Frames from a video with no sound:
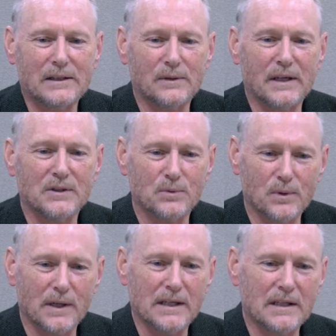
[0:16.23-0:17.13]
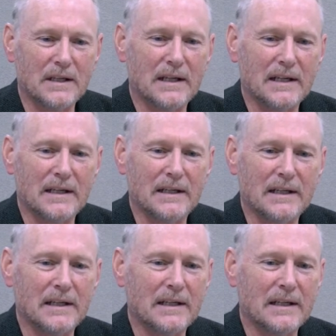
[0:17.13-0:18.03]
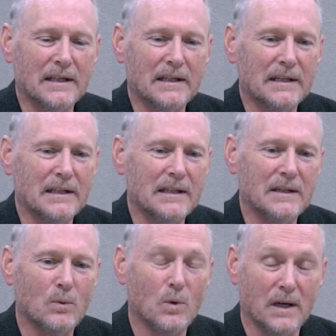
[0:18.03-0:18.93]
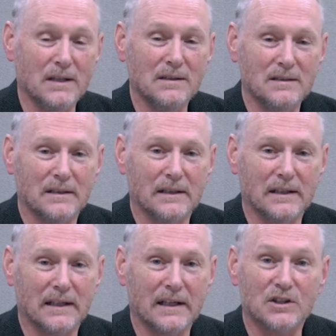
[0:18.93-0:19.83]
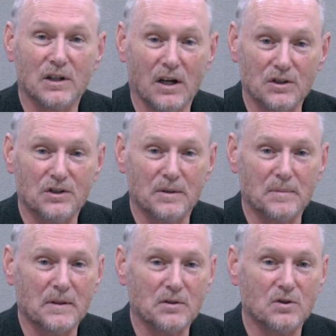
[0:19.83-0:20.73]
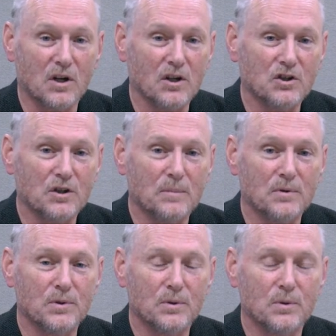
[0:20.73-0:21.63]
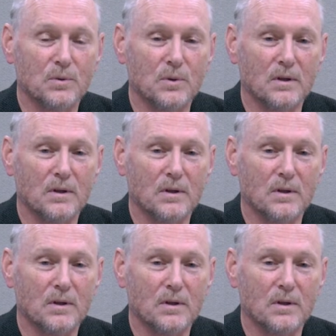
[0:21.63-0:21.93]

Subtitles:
Graduated in 81, and I got a scholarship, special scholarship to